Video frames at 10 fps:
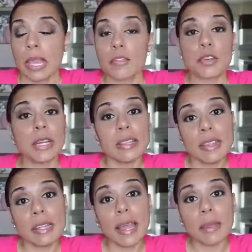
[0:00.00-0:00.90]
If you're
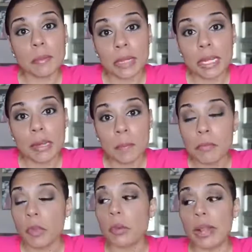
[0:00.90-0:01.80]
anything like me,
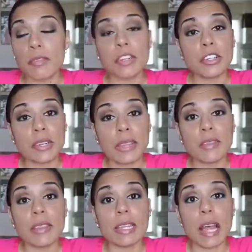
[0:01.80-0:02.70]
whenever you're
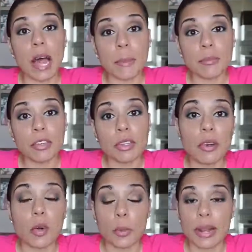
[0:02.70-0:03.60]
given the option
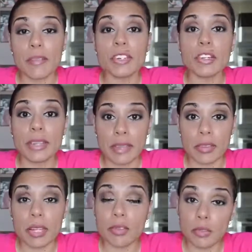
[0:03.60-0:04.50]
or whenever you're
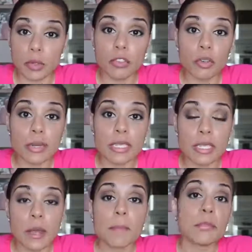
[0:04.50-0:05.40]
given a food
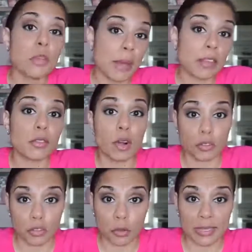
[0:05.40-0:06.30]
choice, you make the
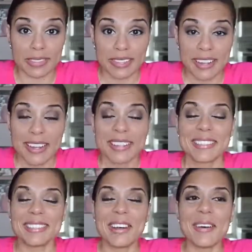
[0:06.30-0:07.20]
wrong choice.
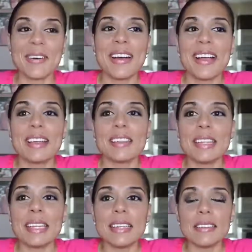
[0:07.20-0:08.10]
So
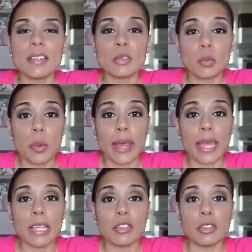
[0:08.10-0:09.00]
the easiest
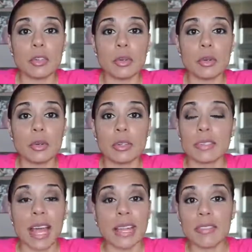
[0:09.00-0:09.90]
way to
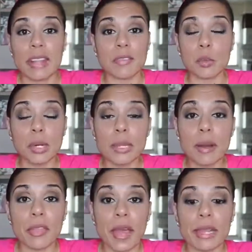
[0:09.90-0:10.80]
not even have to worry
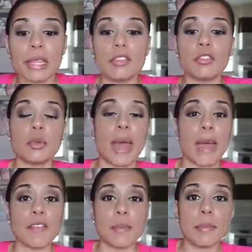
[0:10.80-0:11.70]
about that is to
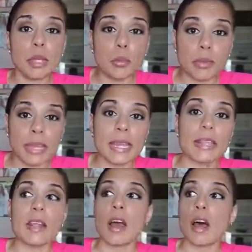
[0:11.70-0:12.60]
have a meal
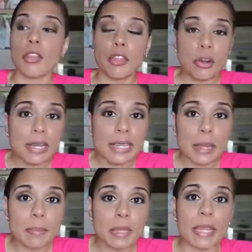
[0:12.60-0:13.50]
plan, a
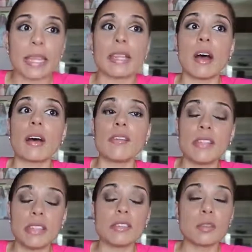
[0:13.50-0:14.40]
30-day plan
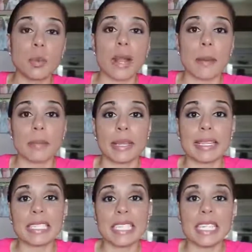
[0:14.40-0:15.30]
of this is what I
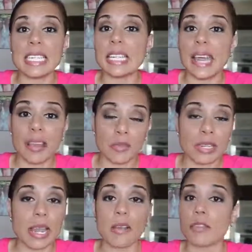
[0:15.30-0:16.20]
plan to eat
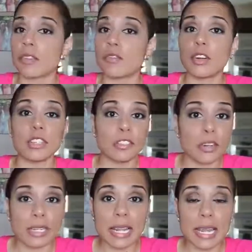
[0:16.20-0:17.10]
every day for the first
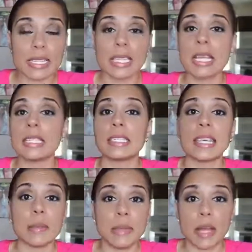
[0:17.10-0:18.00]
30 days to
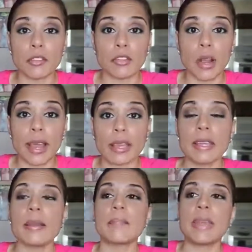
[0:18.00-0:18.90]
keep me on
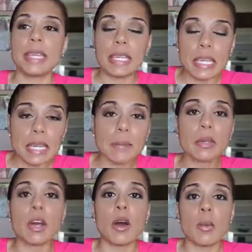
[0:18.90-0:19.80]
track, and
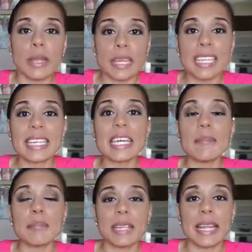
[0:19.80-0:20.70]
keep going and
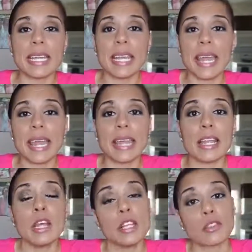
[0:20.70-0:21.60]
keep planning
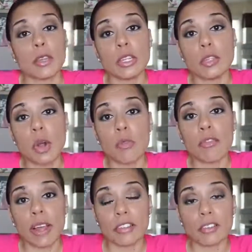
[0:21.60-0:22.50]
ahead so that you
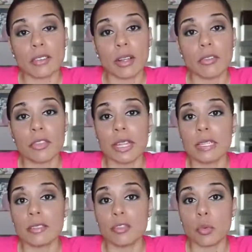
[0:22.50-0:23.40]
don't find yourself
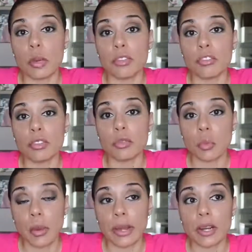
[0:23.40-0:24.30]
in situations
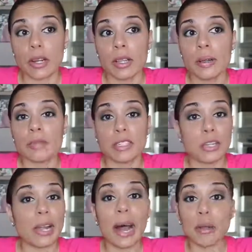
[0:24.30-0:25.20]
where
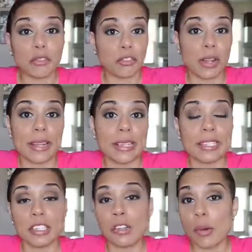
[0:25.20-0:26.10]
you're out
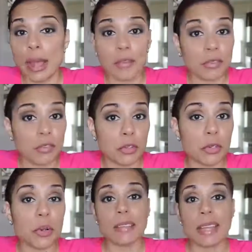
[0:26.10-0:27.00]
stranded and you don't have any
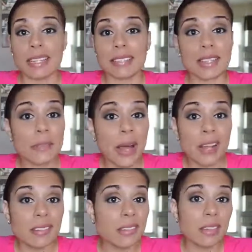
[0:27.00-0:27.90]
food and a
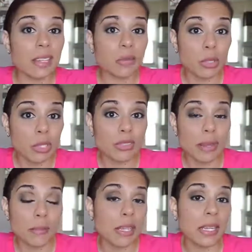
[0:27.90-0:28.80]
Cinnabon's looking real
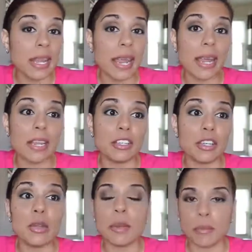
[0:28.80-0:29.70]
tempting
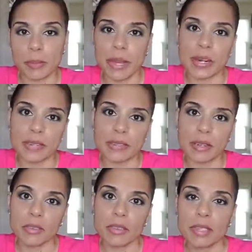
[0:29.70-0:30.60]
and you didn't prepare
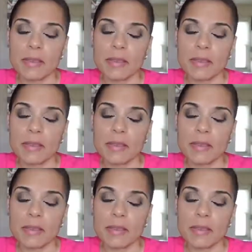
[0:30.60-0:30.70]
yourself.